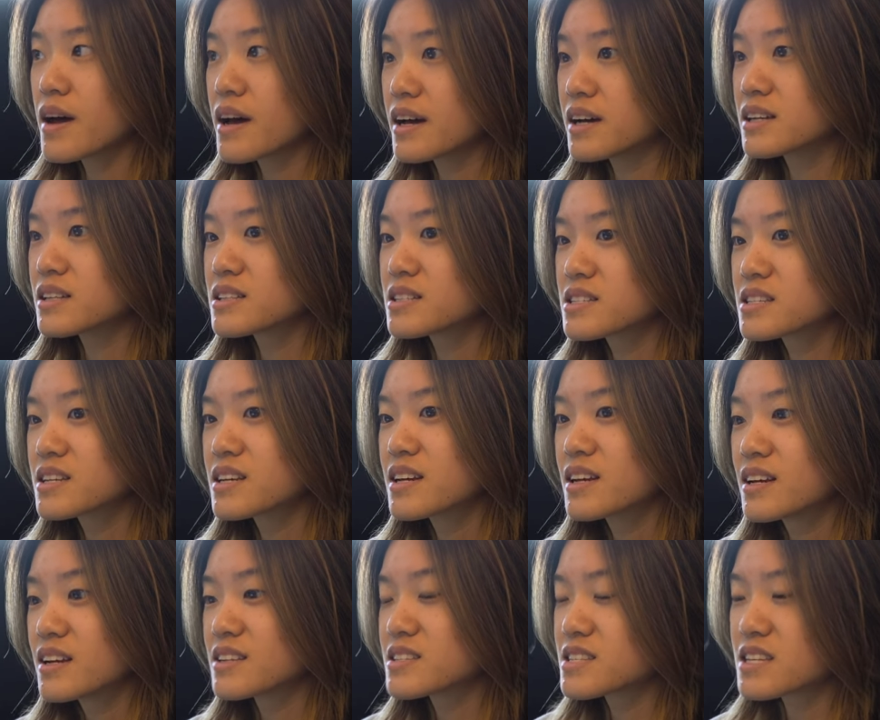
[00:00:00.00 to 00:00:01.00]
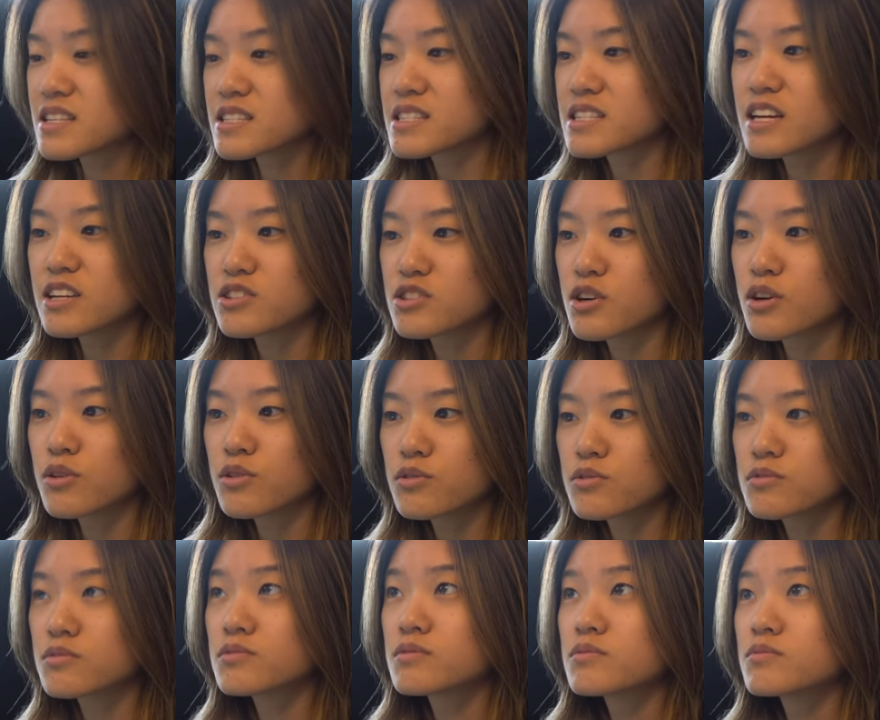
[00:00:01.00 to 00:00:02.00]
And since they don't
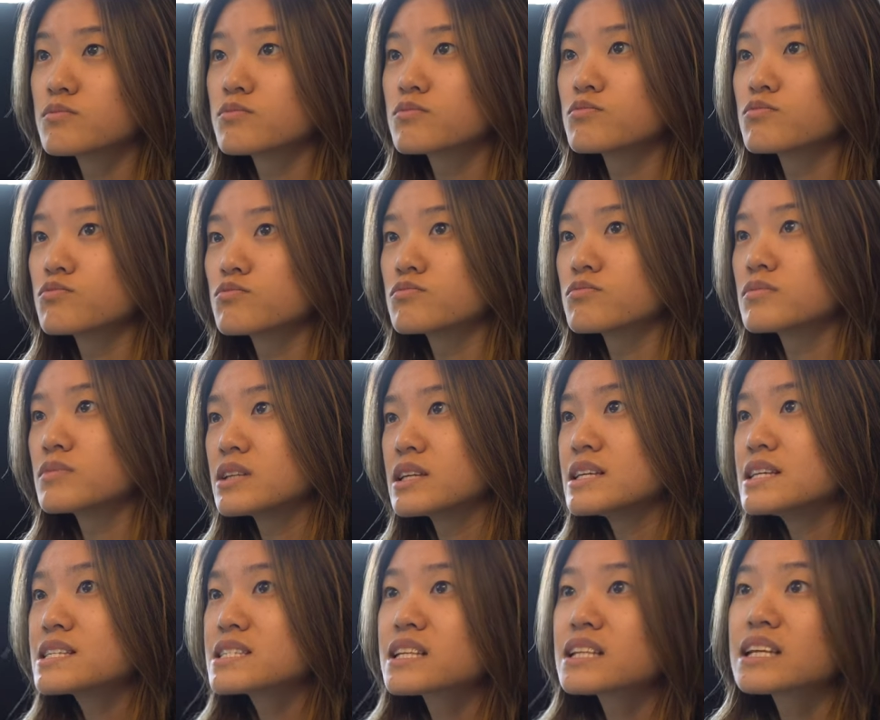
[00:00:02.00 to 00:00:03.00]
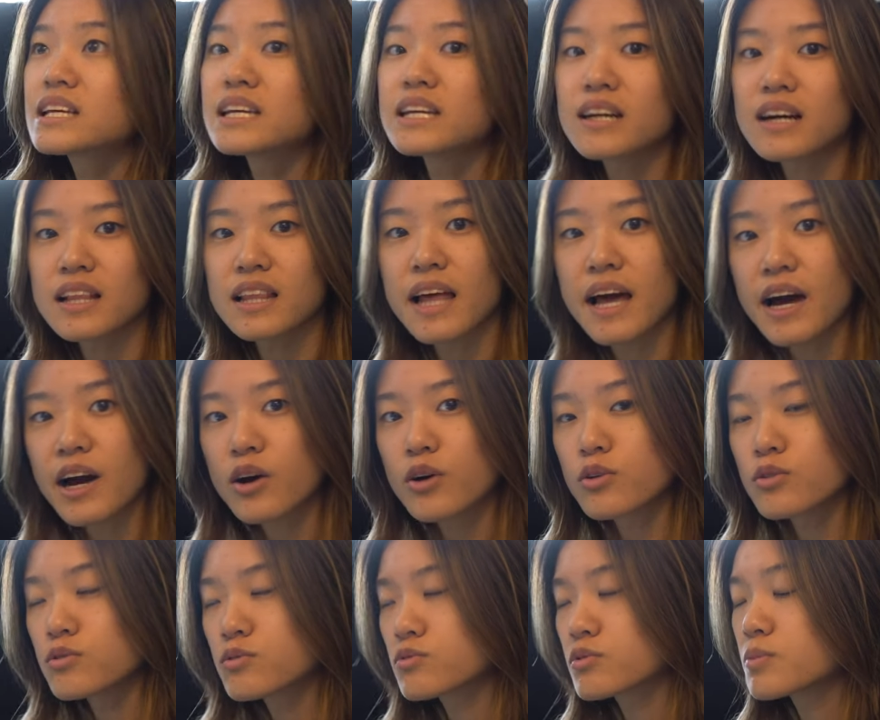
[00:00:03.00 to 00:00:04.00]
easily
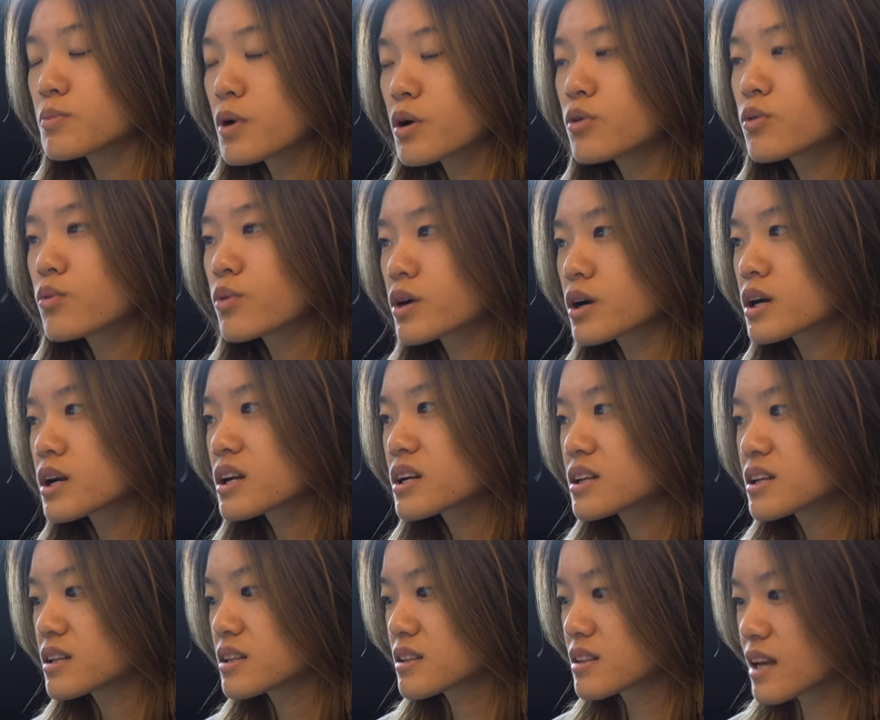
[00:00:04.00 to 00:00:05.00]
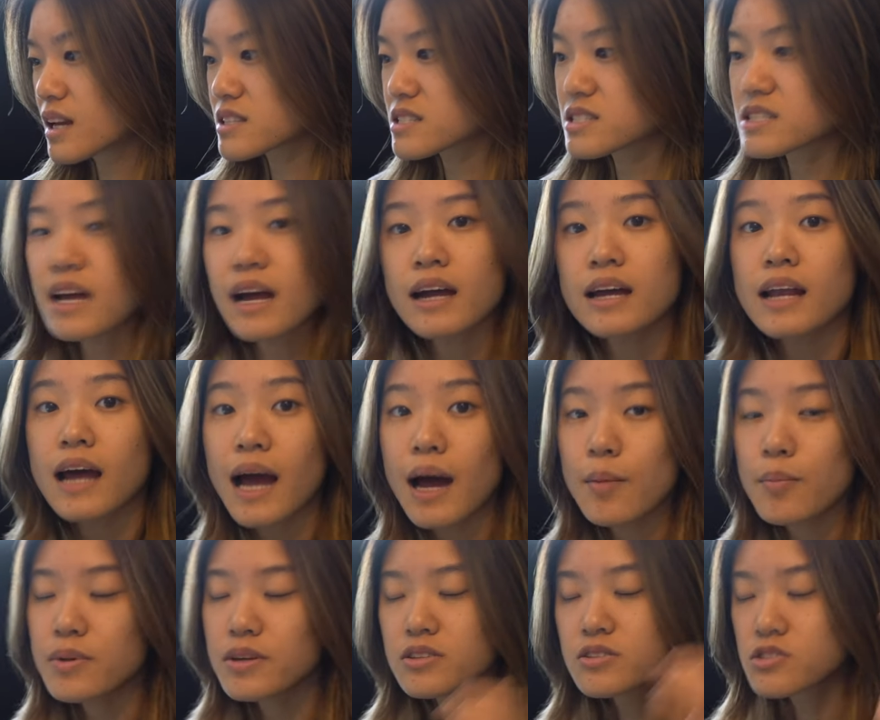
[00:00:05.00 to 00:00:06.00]
allow remote work, that's not going to
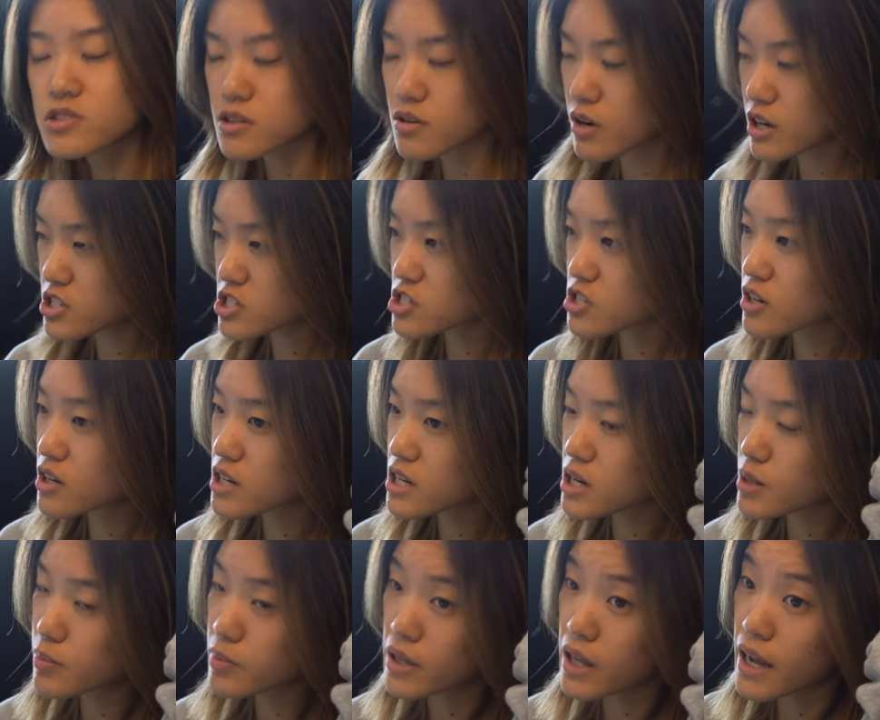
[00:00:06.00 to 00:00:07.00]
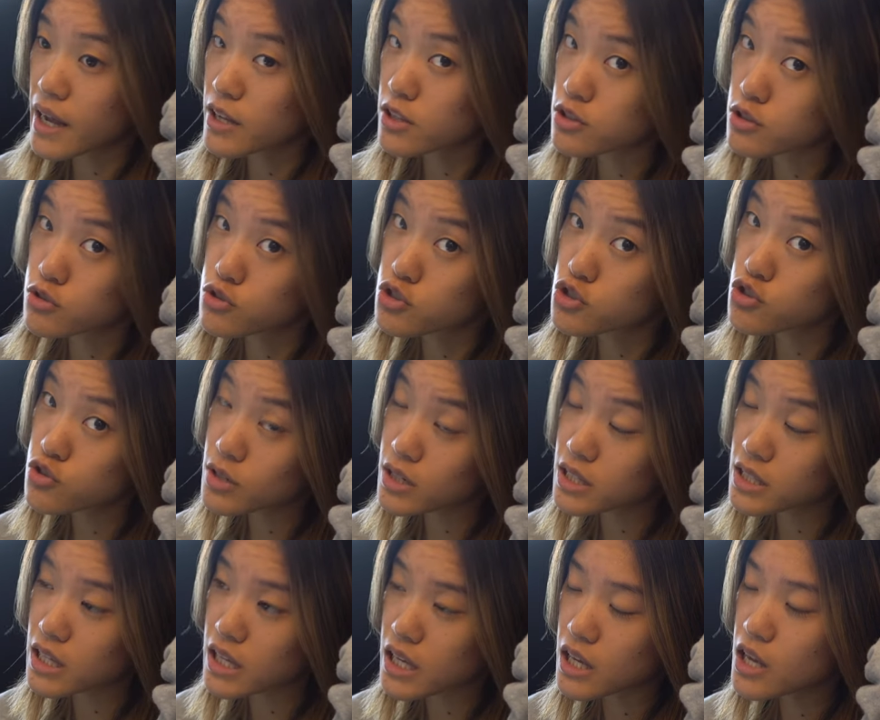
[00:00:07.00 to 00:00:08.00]
happen. So I started applying to
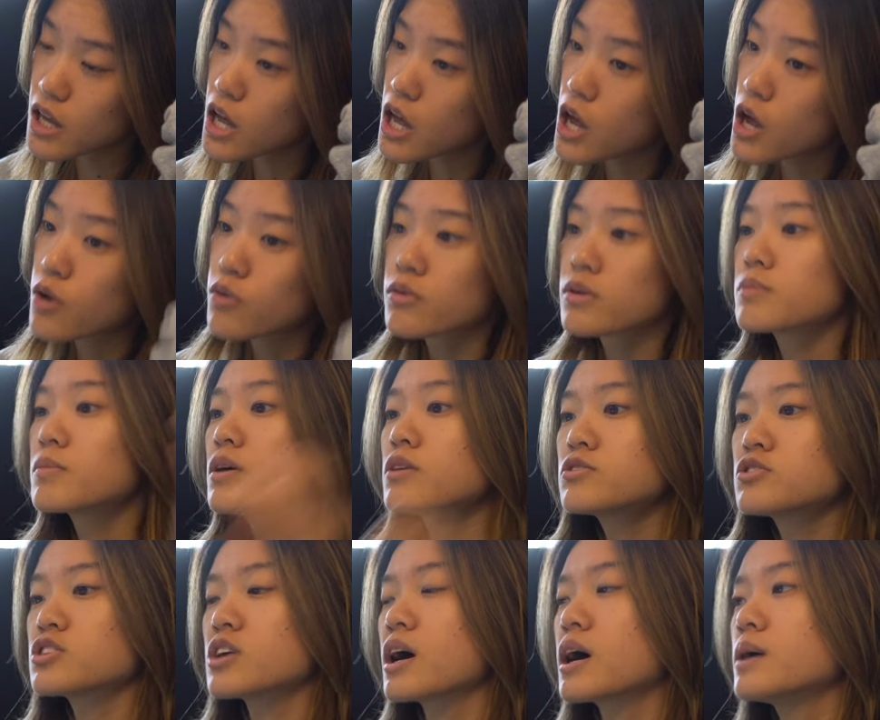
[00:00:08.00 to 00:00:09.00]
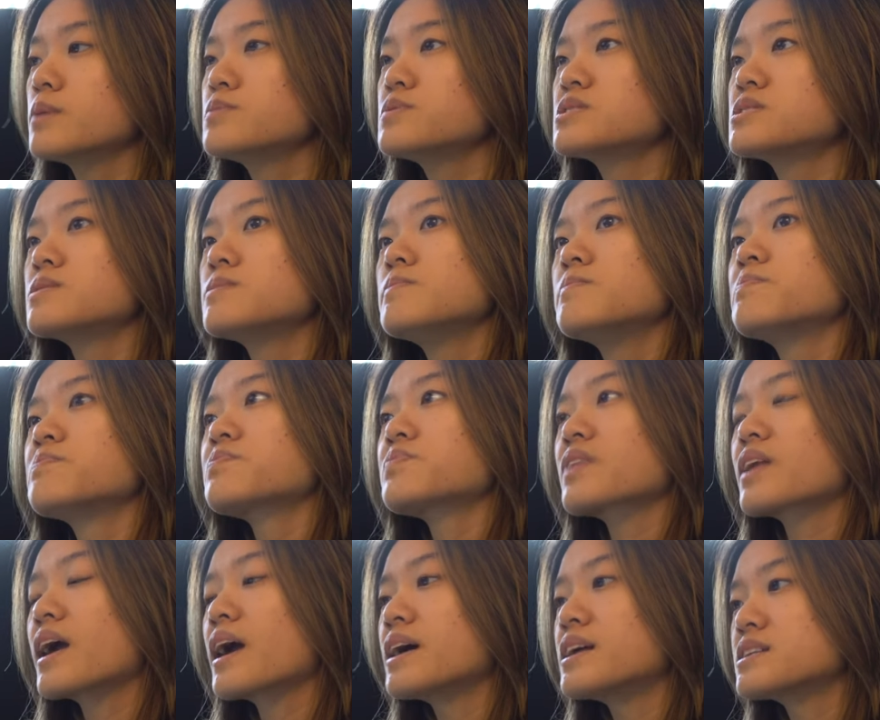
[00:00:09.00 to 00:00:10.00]
strictly remote jobs,
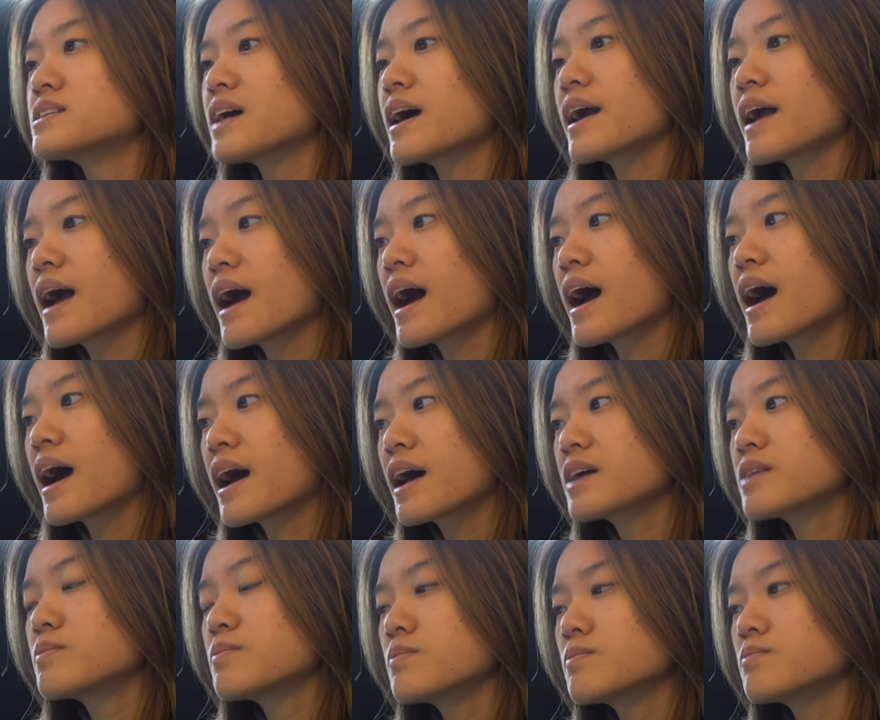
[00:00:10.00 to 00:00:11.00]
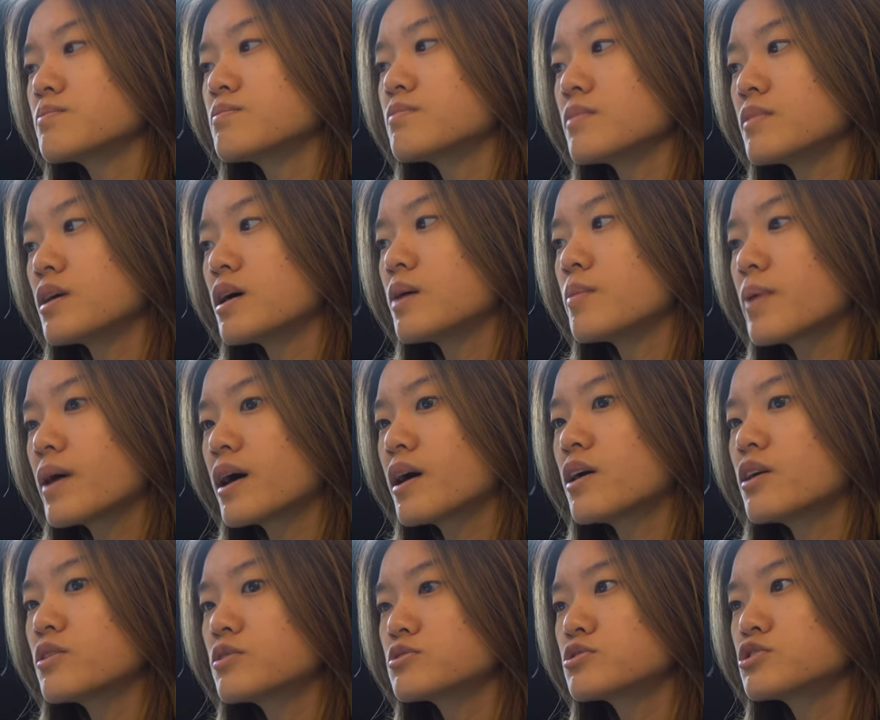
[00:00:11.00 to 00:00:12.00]
and I had
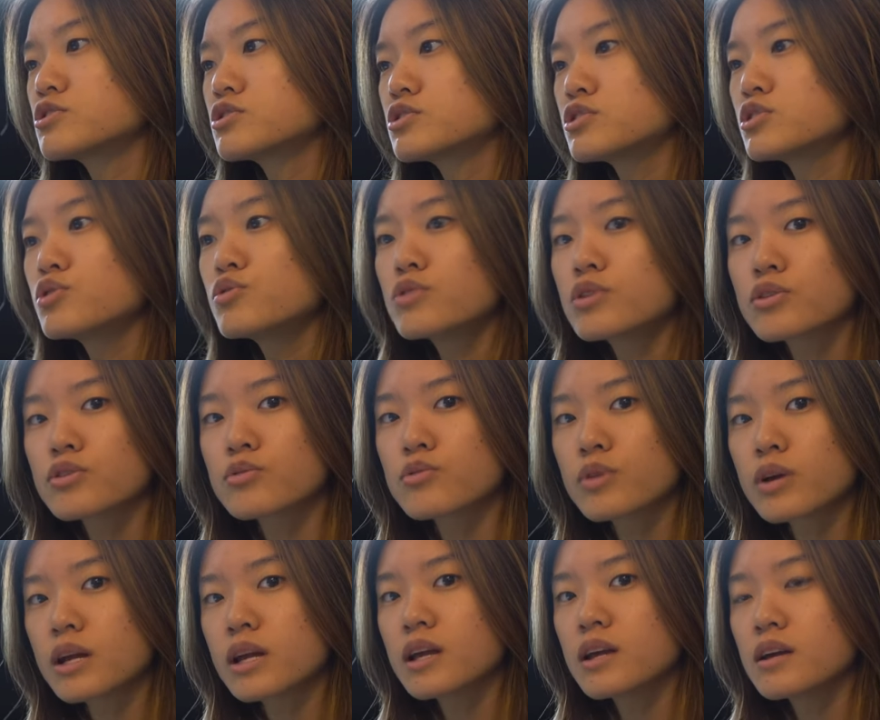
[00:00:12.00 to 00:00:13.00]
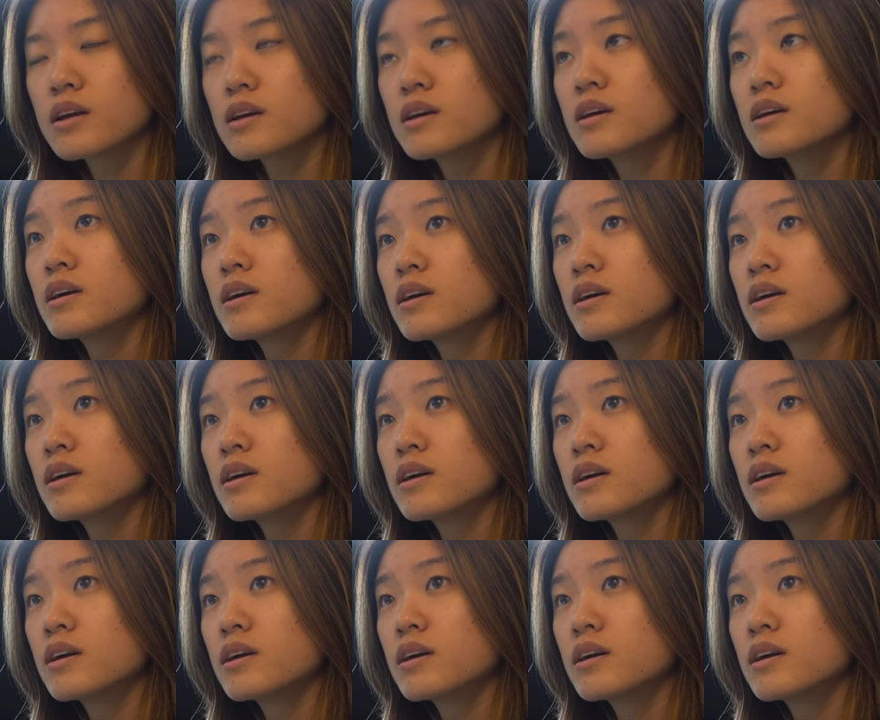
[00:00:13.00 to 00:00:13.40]
about two to three